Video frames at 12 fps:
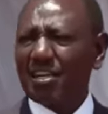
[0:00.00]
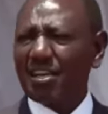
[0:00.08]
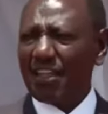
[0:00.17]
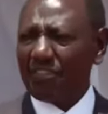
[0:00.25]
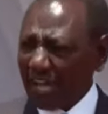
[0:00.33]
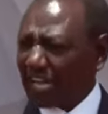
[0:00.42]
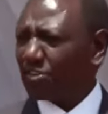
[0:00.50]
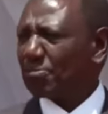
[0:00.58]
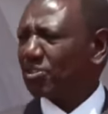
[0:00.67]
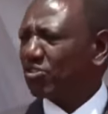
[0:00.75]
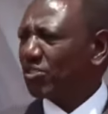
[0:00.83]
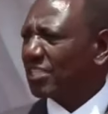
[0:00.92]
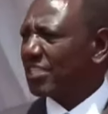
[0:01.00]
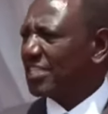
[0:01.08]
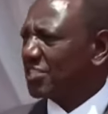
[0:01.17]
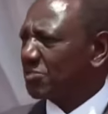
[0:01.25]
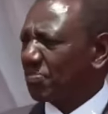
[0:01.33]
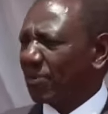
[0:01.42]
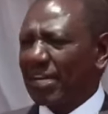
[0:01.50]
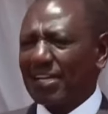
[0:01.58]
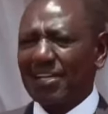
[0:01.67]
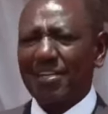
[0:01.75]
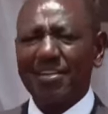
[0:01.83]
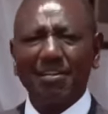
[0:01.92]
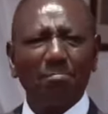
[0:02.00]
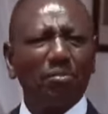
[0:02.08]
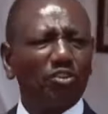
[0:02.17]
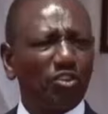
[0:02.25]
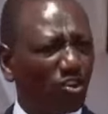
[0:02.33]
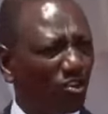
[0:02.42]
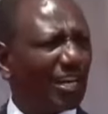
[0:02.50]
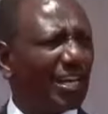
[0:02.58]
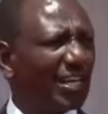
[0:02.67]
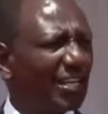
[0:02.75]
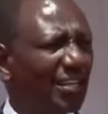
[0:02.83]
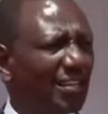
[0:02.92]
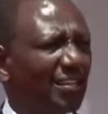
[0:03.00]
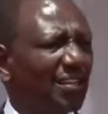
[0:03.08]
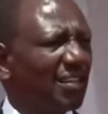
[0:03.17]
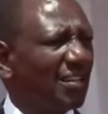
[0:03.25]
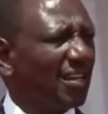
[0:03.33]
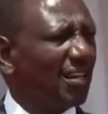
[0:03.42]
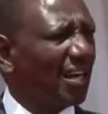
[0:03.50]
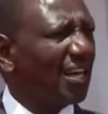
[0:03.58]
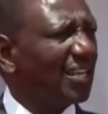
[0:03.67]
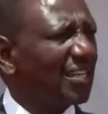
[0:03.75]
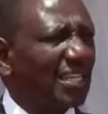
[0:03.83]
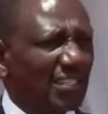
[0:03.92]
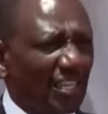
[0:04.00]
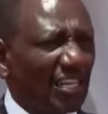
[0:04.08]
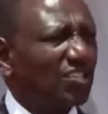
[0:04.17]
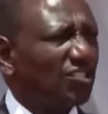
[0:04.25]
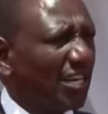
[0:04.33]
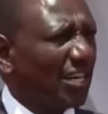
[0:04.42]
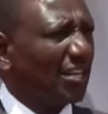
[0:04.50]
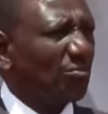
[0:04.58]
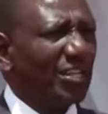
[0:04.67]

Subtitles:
And that opportunity is spread both locally and internationally.